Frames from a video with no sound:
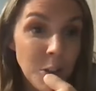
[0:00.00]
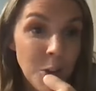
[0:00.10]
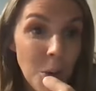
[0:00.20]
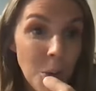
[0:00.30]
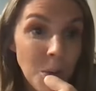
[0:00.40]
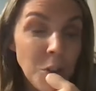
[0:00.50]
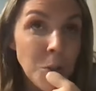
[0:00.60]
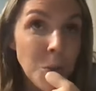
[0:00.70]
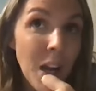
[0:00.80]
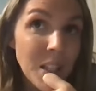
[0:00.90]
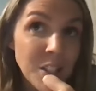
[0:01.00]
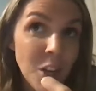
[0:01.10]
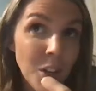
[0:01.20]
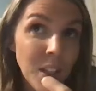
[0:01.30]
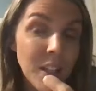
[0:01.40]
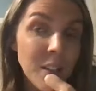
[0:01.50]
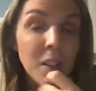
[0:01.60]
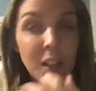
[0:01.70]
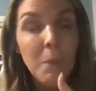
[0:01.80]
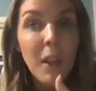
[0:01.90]
You got started,
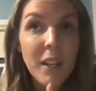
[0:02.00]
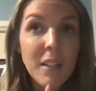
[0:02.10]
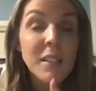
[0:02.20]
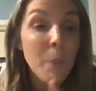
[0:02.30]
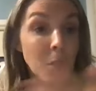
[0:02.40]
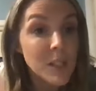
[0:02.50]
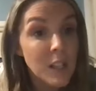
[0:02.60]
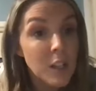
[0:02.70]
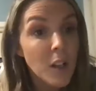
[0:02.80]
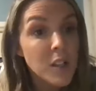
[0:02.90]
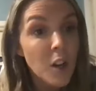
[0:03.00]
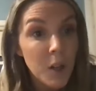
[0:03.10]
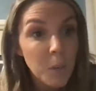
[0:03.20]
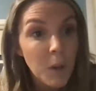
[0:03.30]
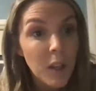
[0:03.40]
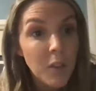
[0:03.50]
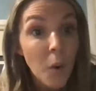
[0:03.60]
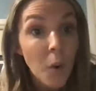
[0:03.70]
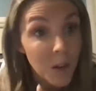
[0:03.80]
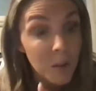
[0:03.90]
an upline is the person that you got started with,
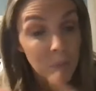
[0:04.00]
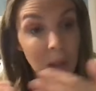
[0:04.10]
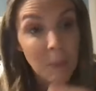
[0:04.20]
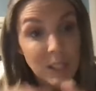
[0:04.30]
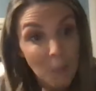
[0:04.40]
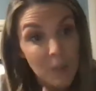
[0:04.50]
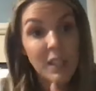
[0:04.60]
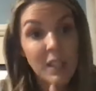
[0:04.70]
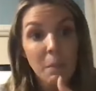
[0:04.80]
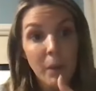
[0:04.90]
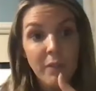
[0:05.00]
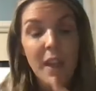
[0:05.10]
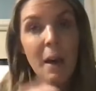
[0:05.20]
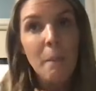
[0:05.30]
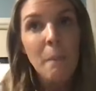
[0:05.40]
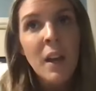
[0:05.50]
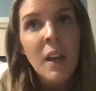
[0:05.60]
or maybe someone that's above them.